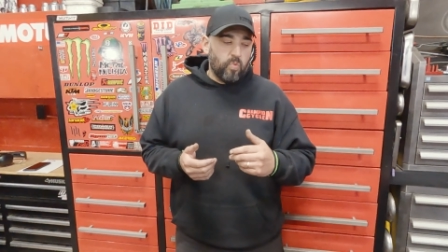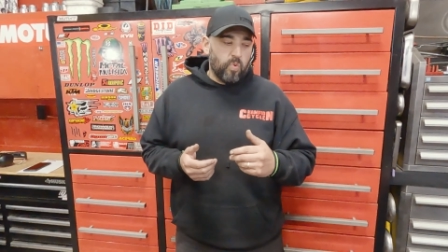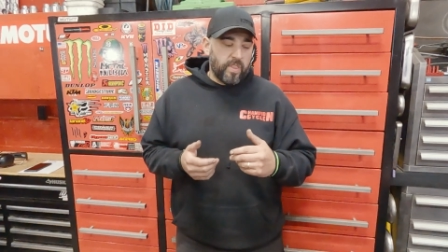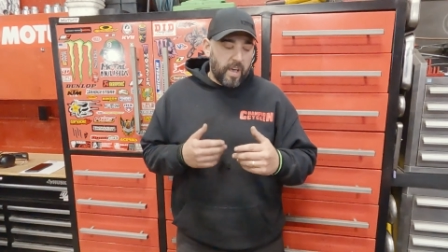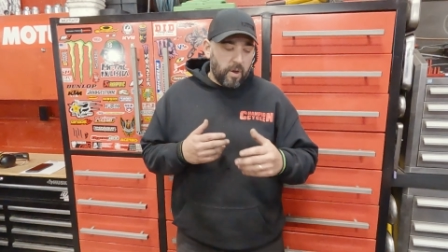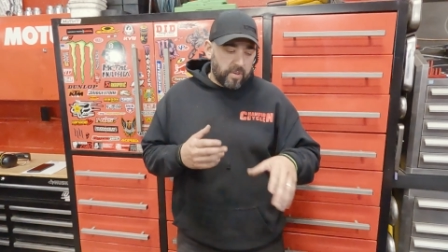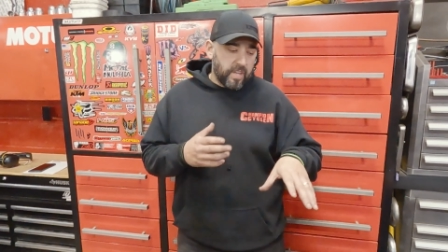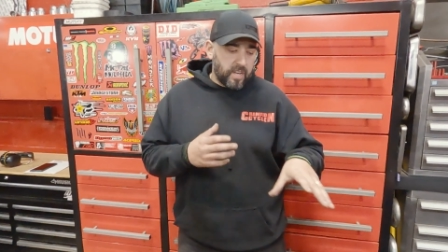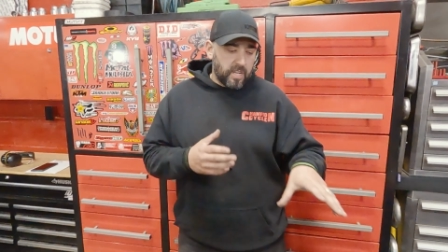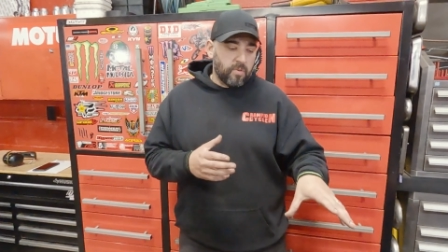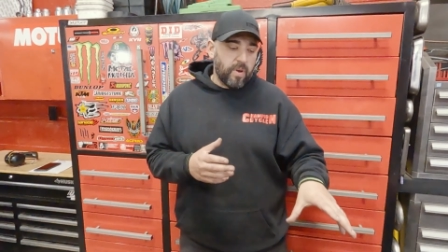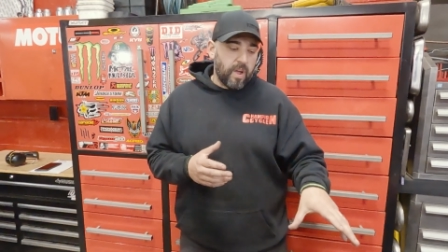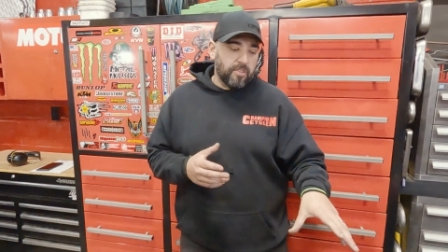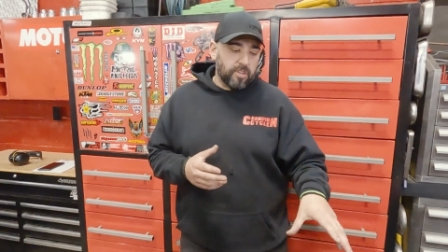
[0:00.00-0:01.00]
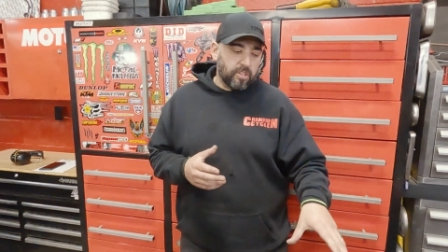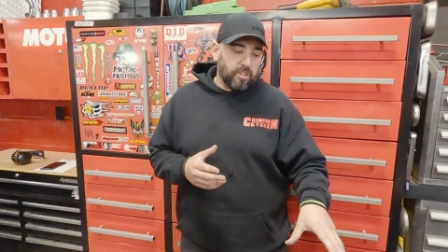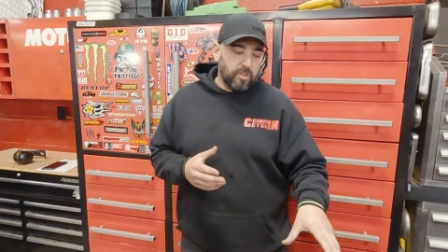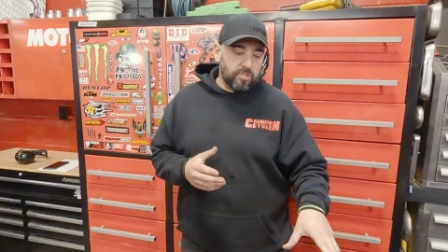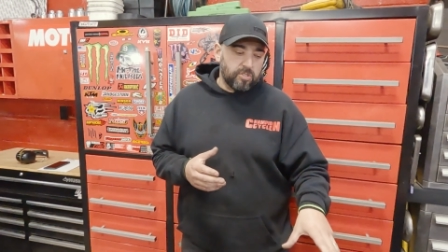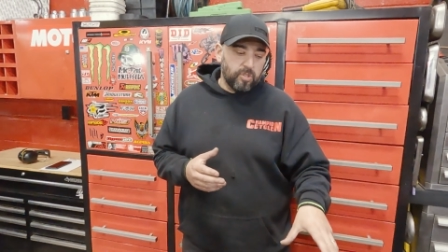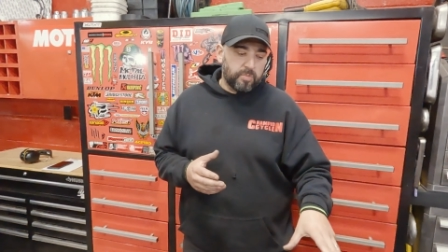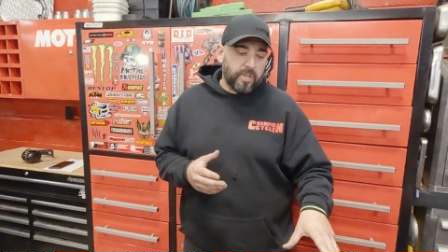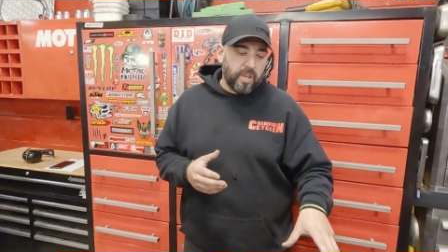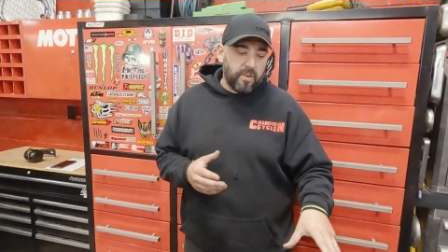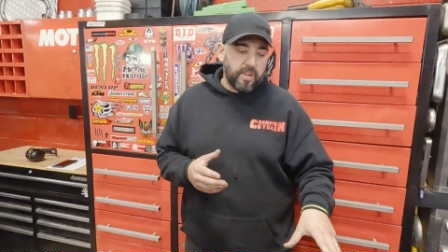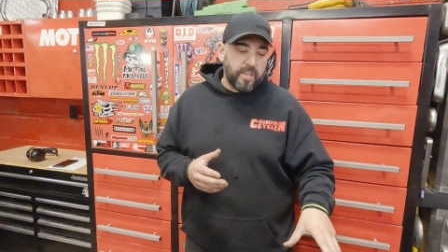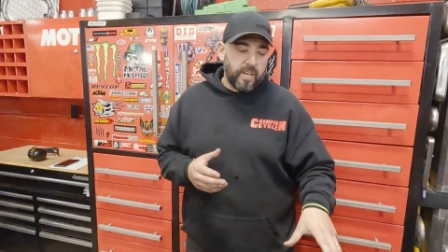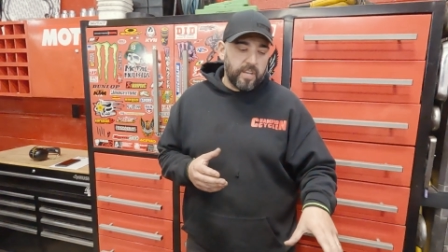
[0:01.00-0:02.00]
without getting around the closed looped
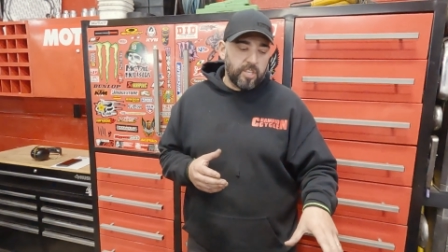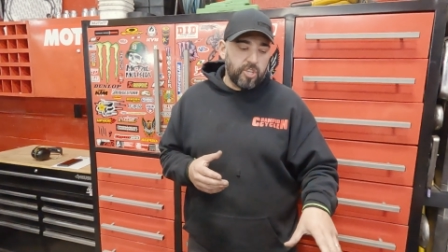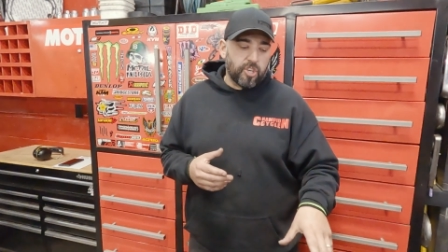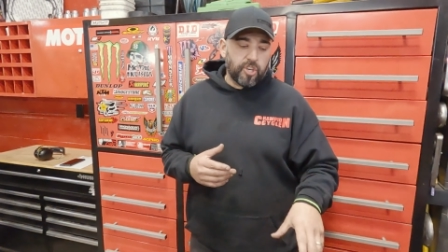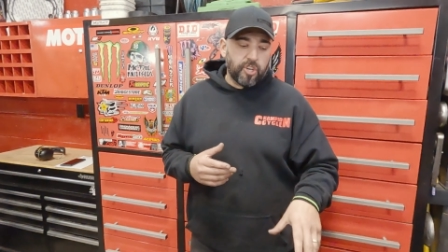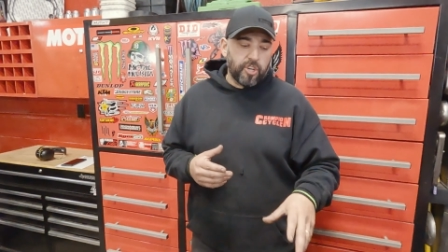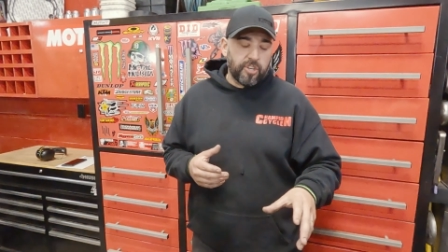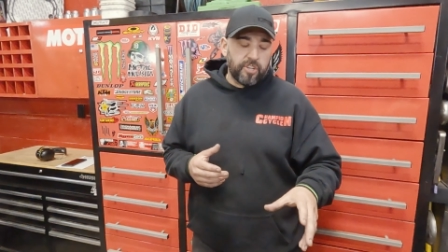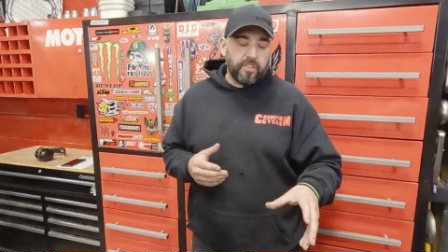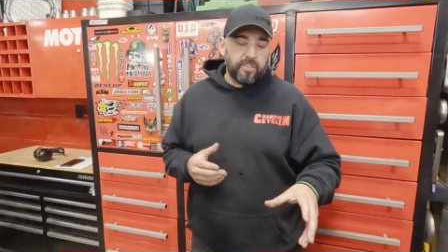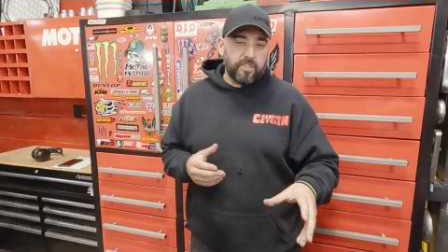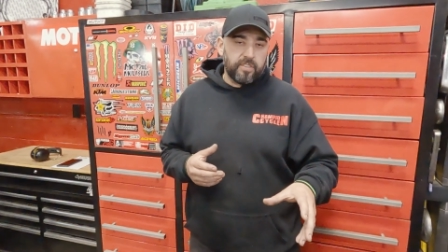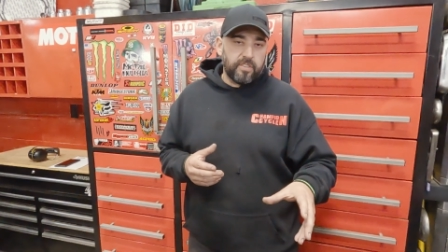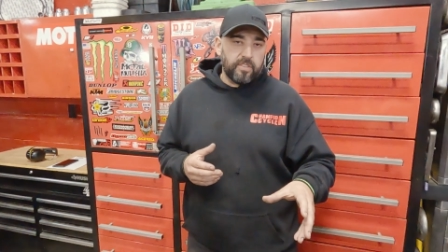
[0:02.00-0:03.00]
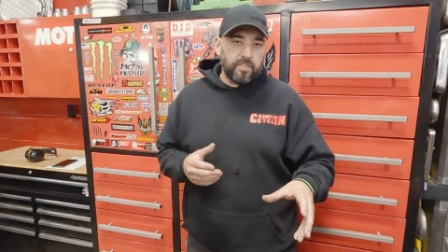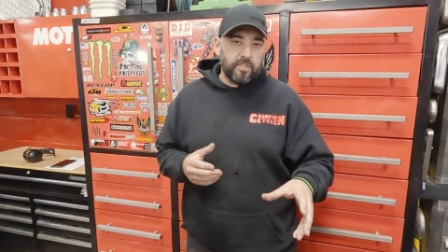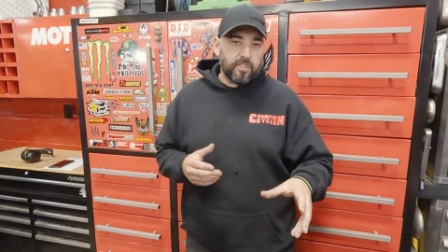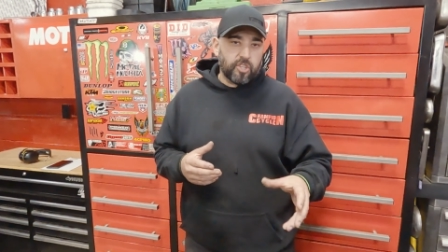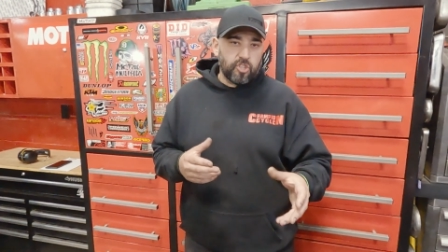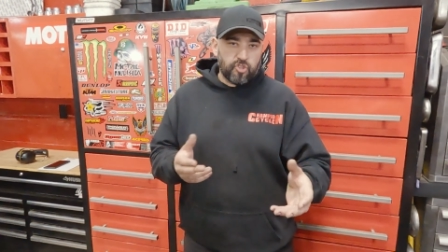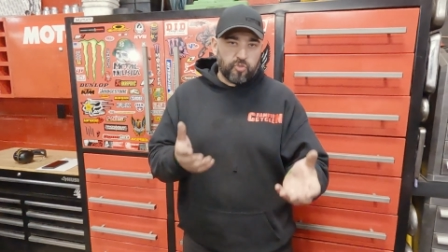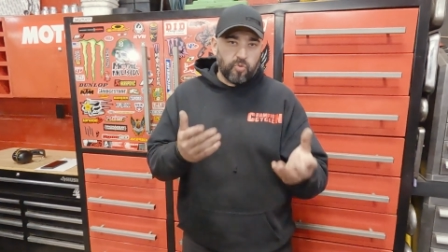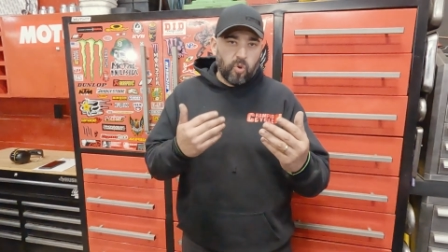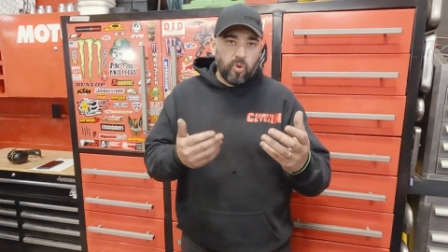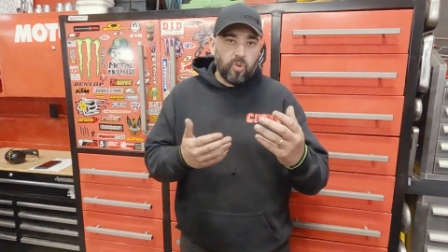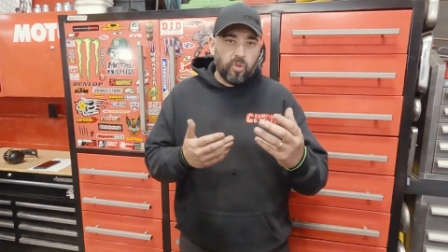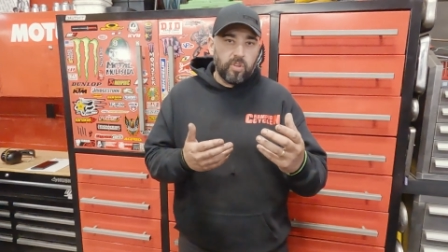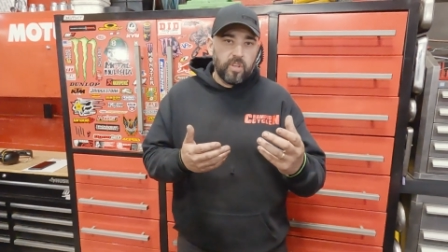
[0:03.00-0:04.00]
area, you couldn't
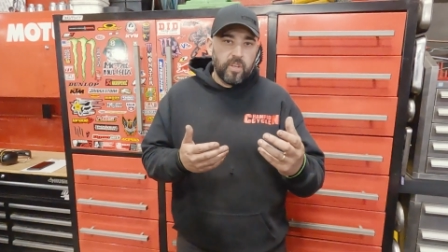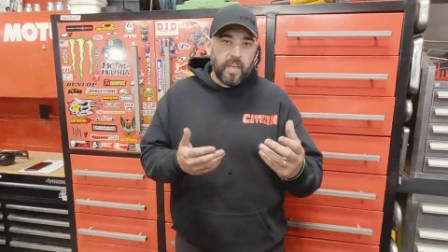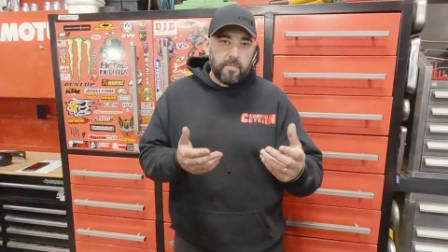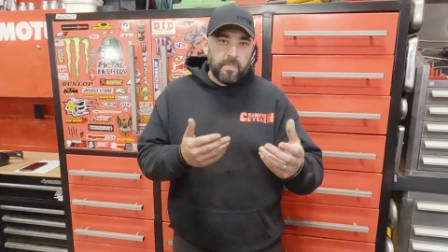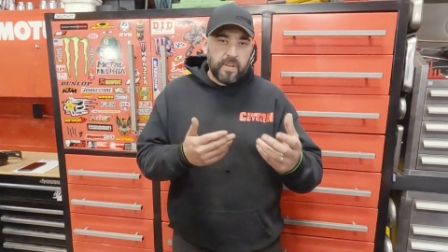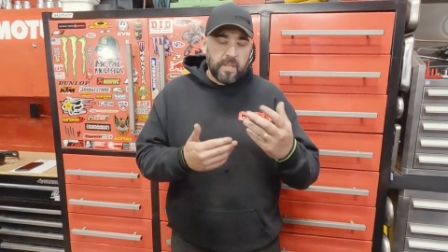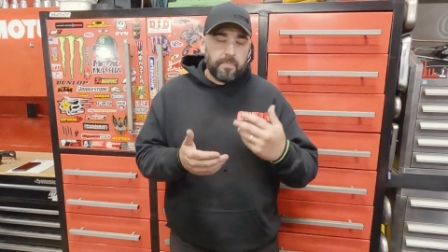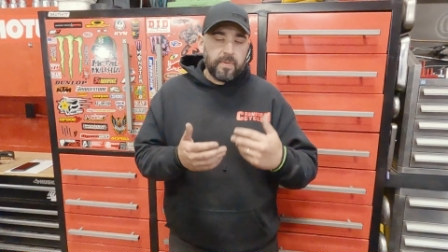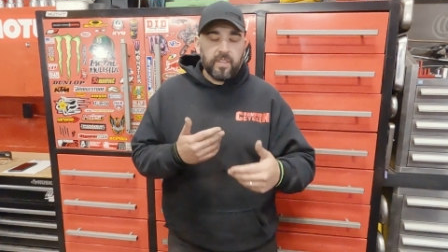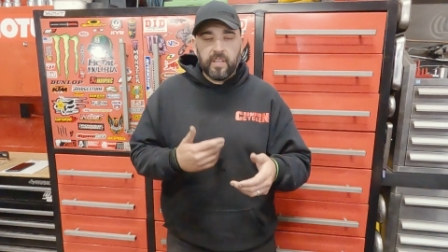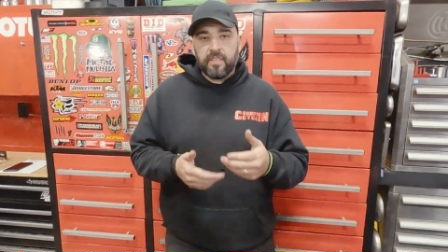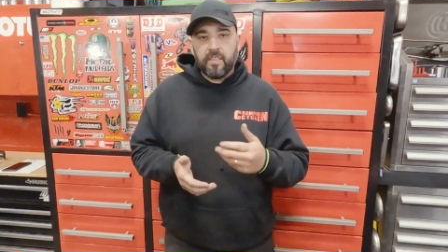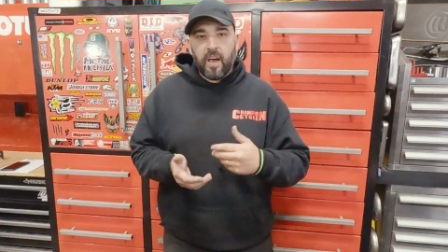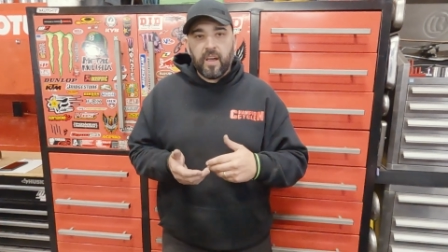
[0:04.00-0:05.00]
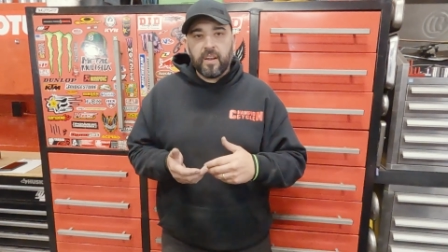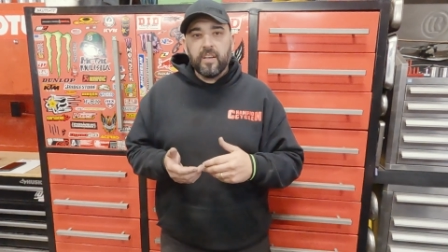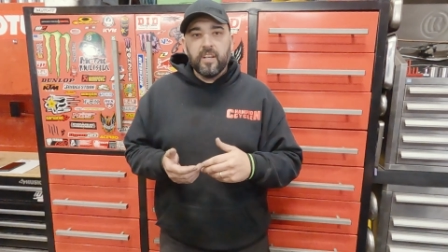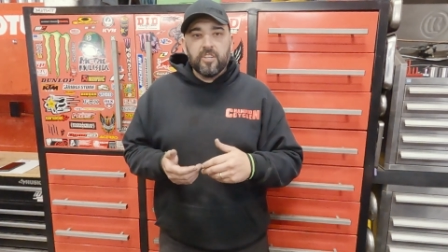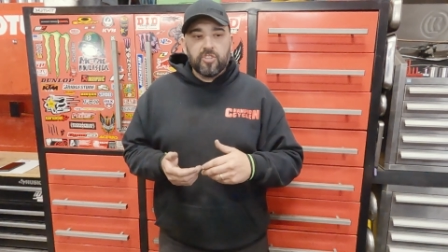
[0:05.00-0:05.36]
control and manipulate that.